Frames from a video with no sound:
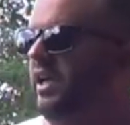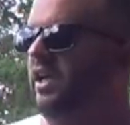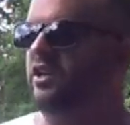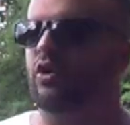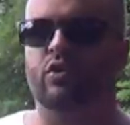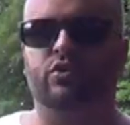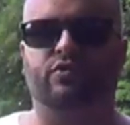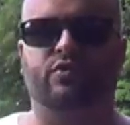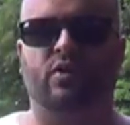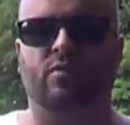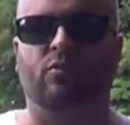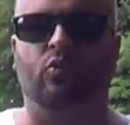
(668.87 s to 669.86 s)
It goes
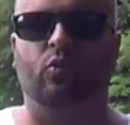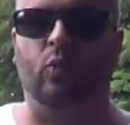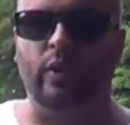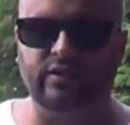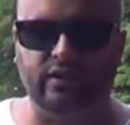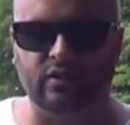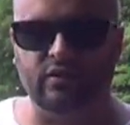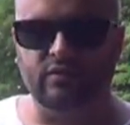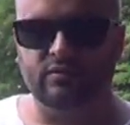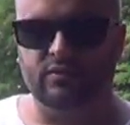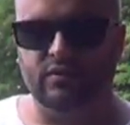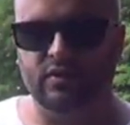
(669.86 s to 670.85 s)
from winter
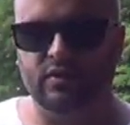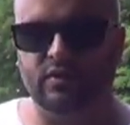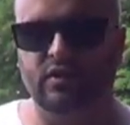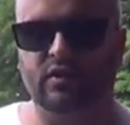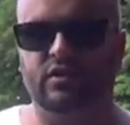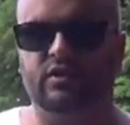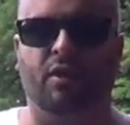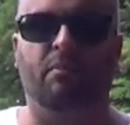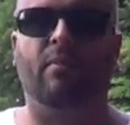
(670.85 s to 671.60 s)
to